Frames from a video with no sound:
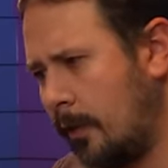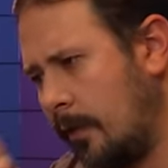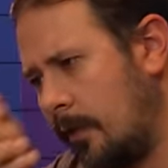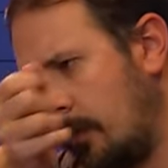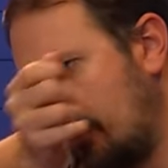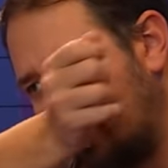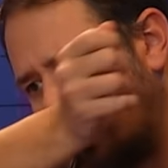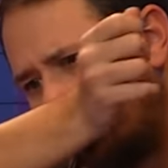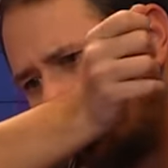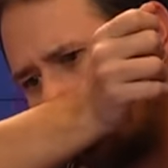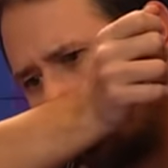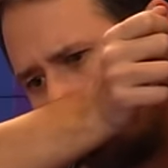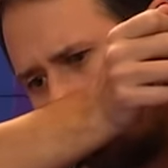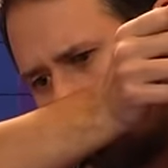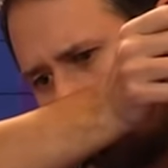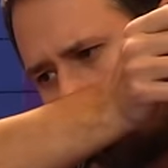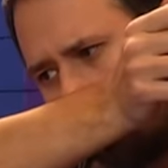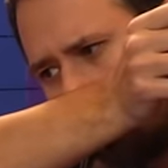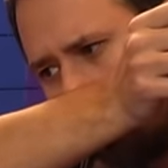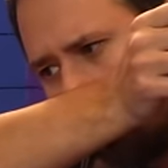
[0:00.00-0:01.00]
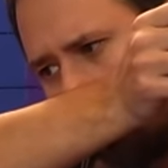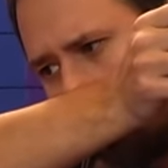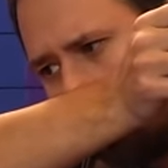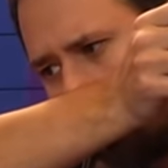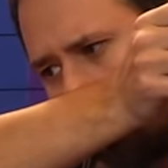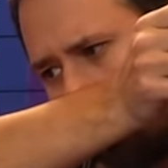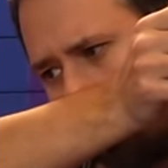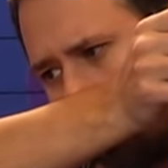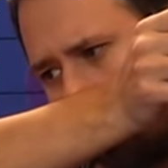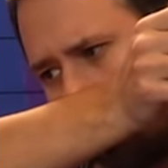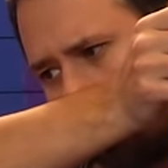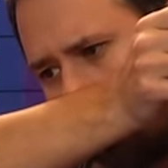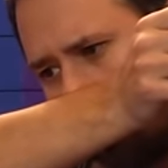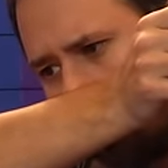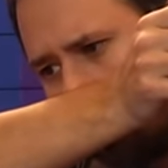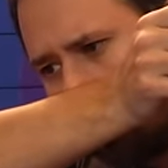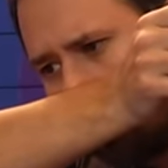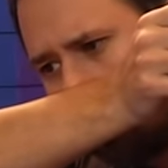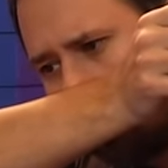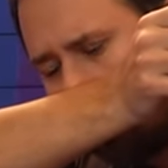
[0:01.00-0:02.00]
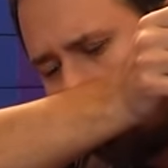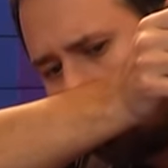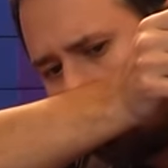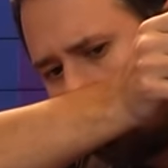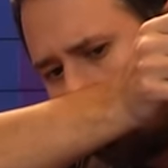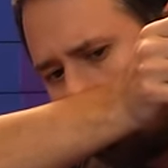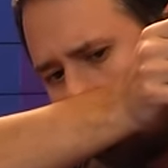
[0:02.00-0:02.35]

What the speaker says: No one is speaking in this clip.